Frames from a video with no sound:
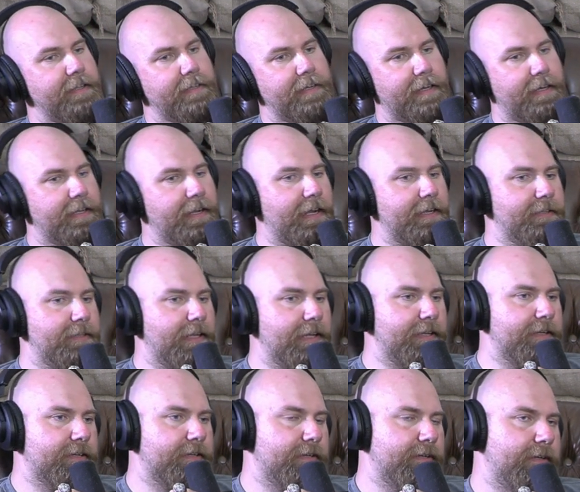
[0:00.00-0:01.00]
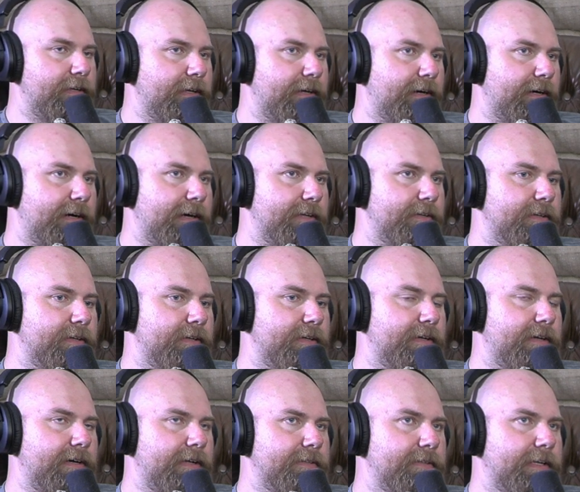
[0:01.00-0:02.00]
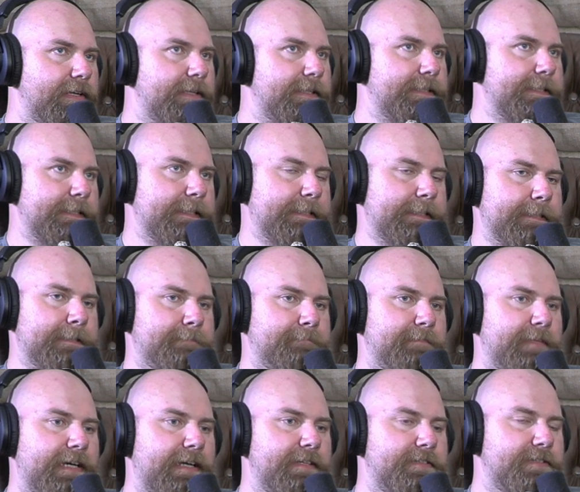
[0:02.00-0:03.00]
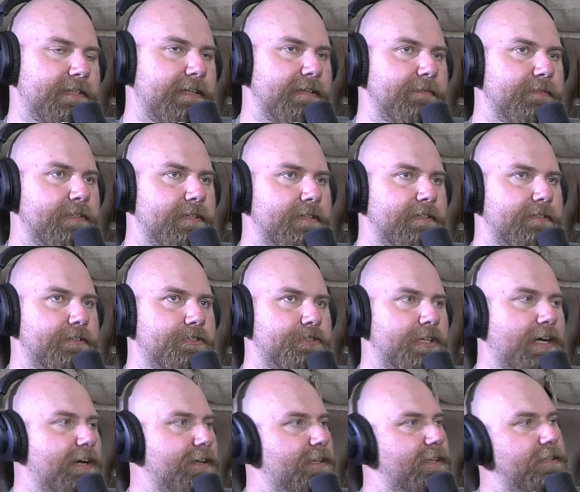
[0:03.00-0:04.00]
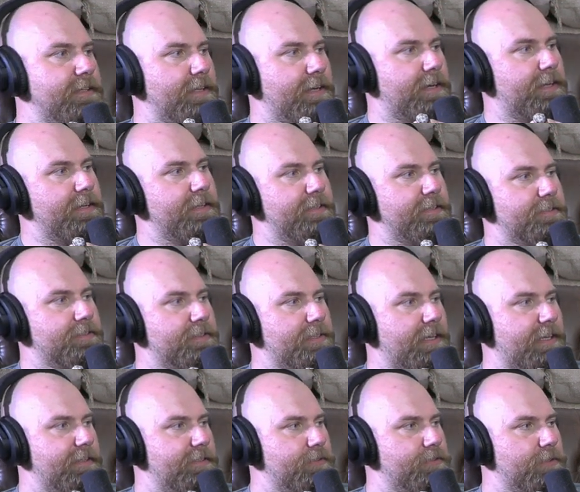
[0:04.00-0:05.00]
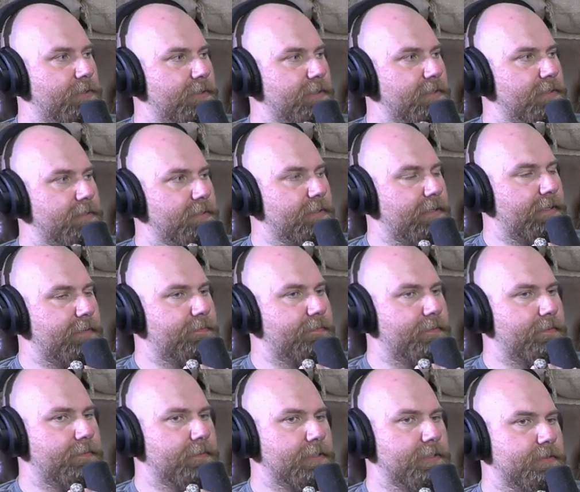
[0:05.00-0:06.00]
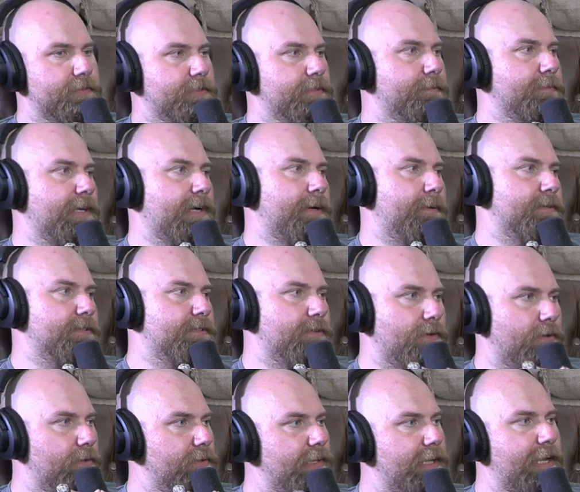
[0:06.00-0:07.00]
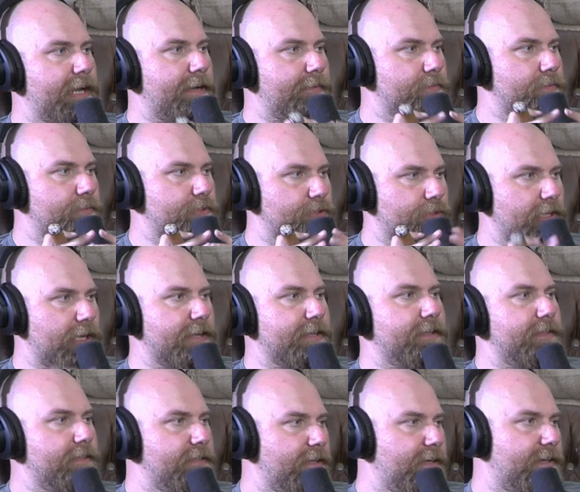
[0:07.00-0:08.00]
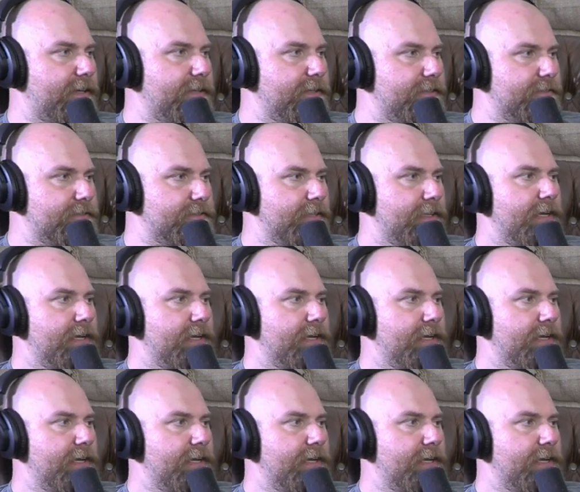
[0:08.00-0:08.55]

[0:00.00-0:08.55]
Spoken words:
Yeah, and I like. It's not even shocking the audience that I enjoy. I think there's some comics that are only after shocking the audience.